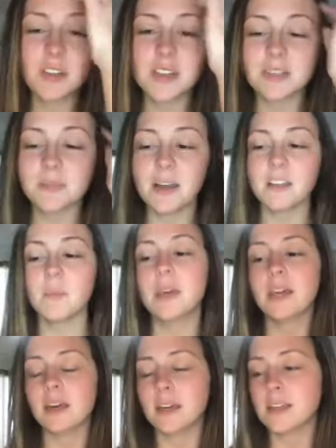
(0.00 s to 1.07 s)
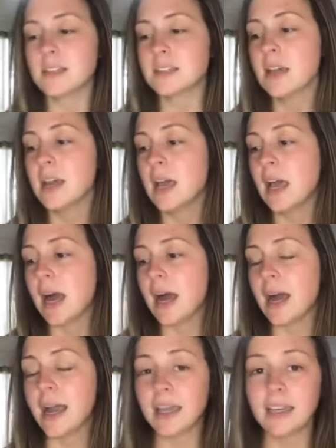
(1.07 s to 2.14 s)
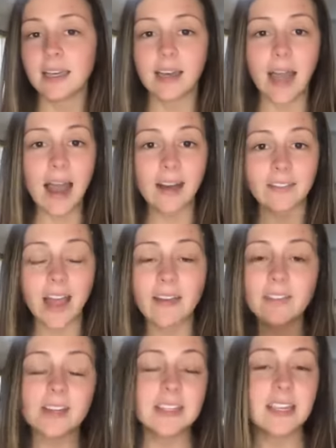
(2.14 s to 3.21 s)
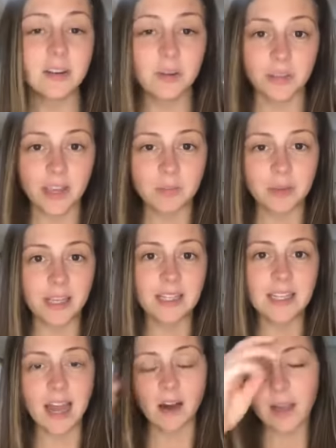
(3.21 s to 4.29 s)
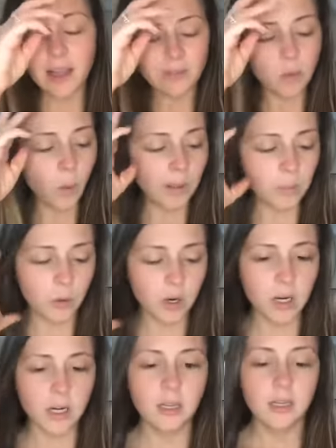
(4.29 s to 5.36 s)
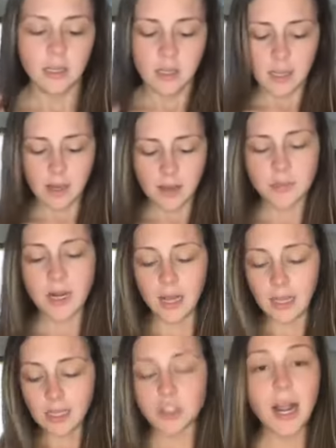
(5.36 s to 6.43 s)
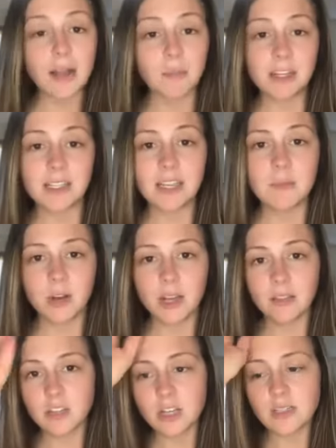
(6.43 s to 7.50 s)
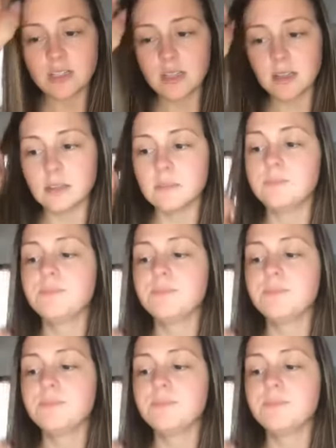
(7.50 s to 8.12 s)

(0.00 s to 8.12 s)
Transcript: this month because I have every single thing planned out. I have a whiteboard um, that I track my team with just to,